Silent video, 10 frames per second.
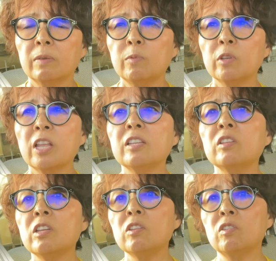
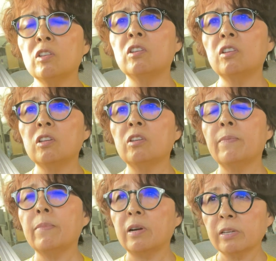pronunciation
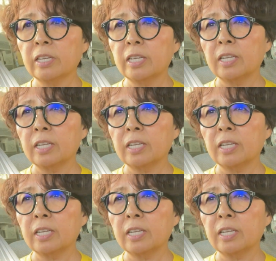mark,